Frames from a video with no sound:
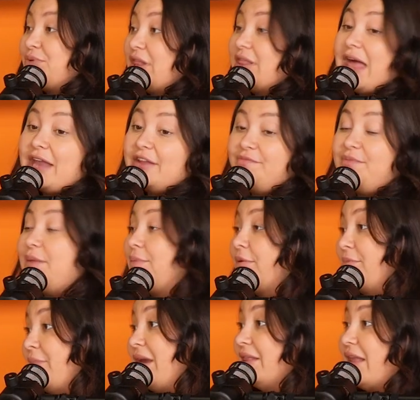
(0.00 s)
with a lot of people
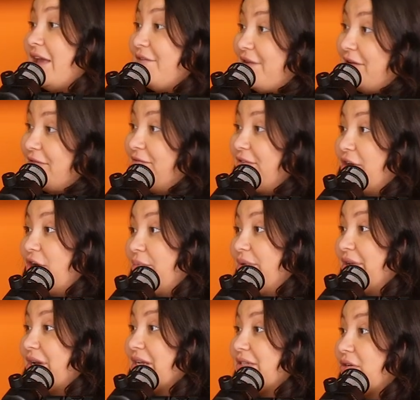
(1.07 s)
in my life, I feel,
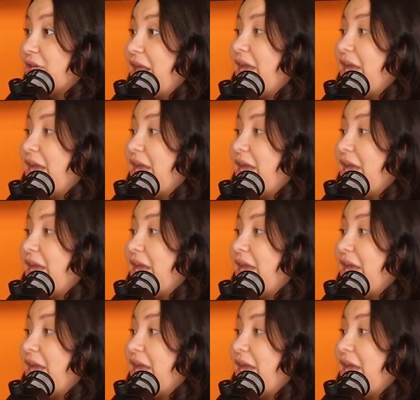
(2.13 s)
because they're